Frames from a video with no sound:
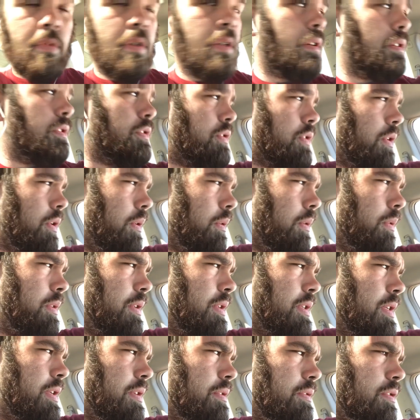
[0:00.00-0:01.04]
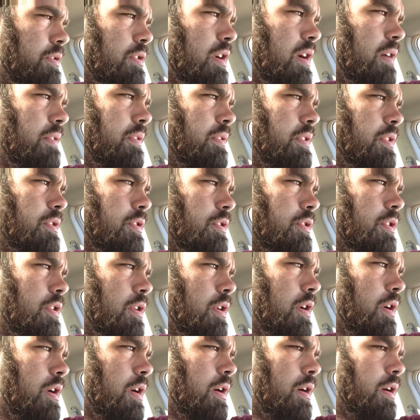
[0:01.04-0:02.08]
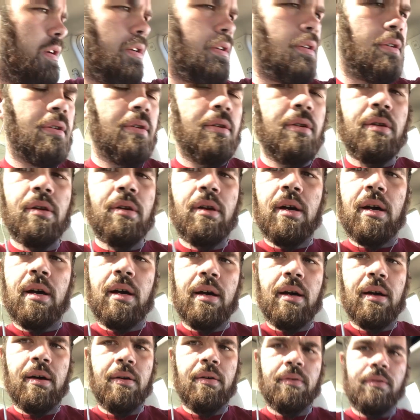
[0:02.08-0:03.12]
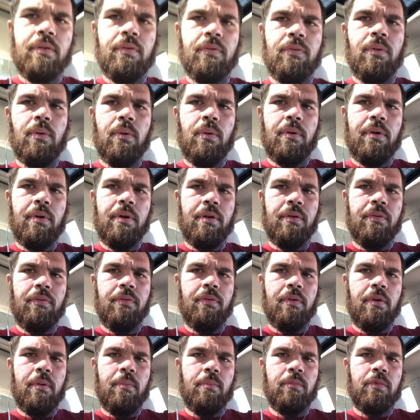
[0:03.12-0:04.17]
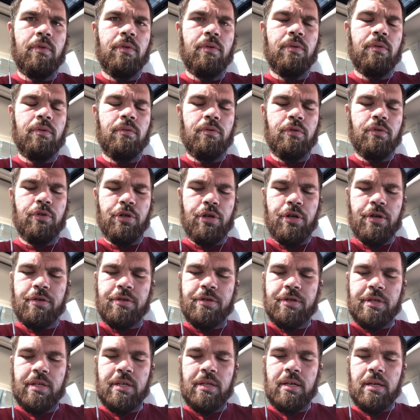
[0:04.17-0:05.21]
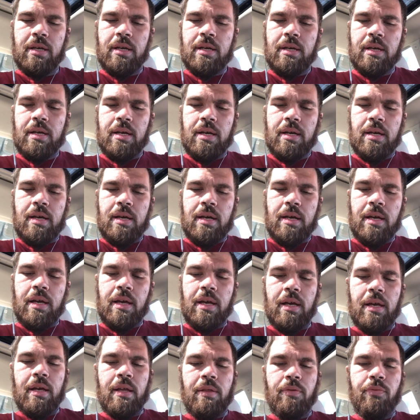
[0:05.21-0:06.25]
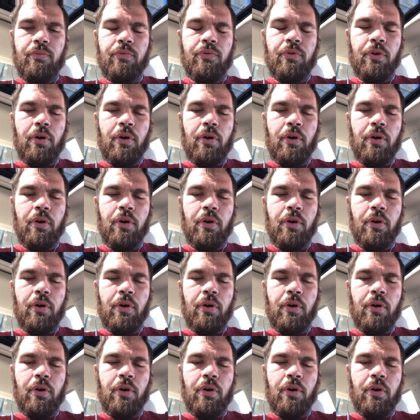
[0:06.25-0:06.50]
So he said he was driving his car to Florida from New Jersey, and the